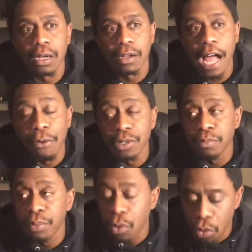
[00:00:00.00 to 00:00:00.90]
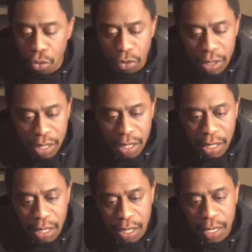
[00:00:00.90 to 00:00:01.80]
I was born
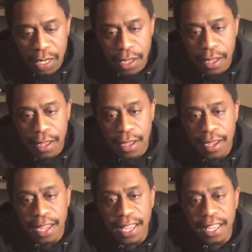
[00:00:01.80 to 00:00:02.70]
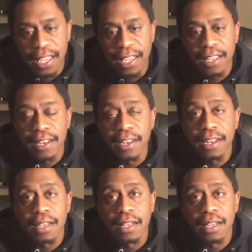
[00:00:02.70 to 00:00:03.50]
in